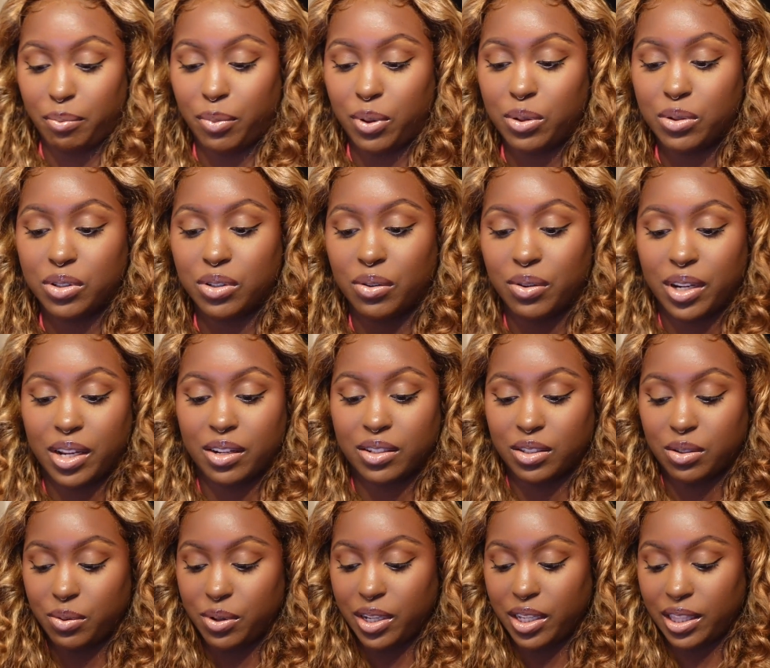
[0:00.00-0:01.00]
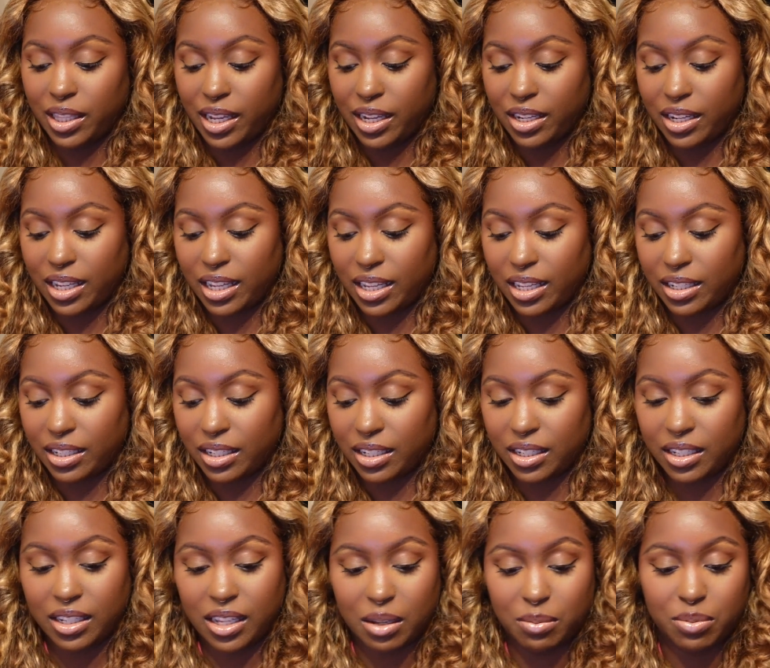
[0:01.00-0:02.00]
goose on there so we can lay
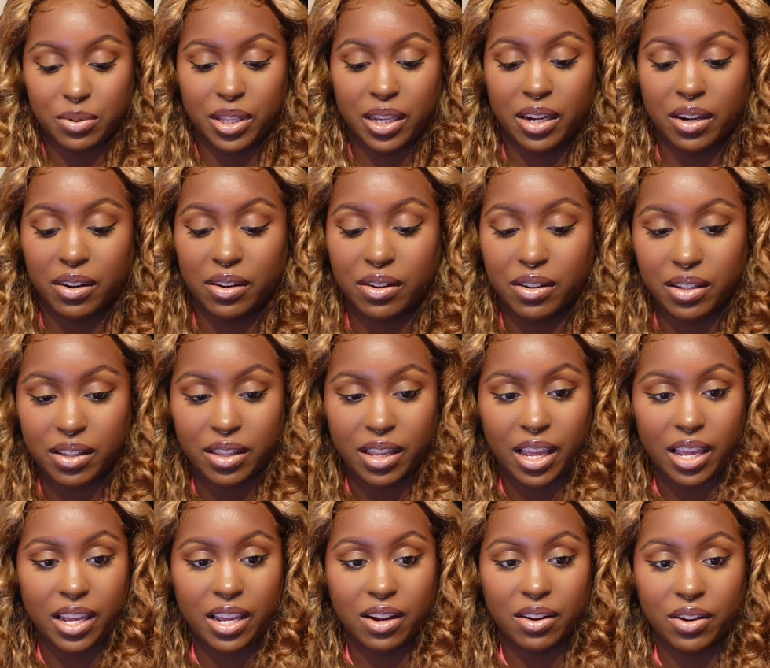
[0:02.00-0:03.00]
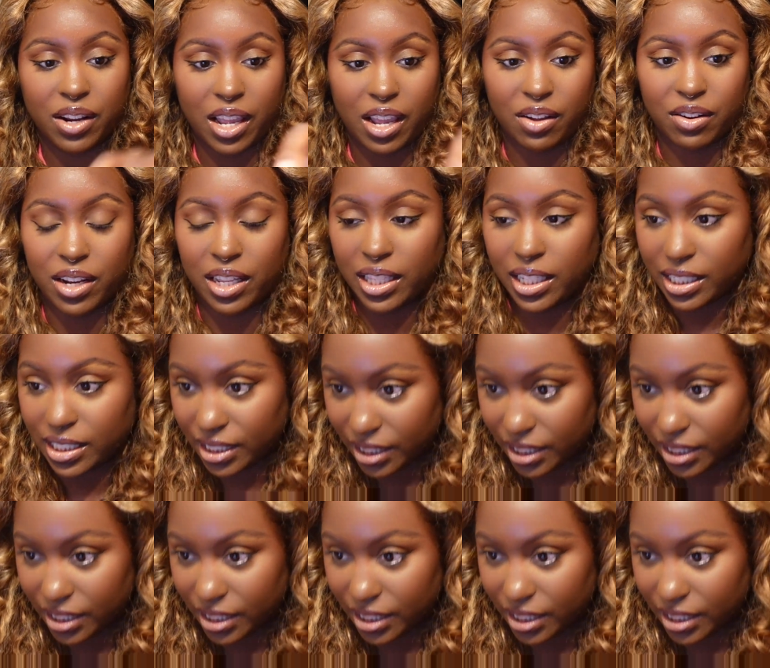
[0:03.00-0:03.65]
that up there, right here down. It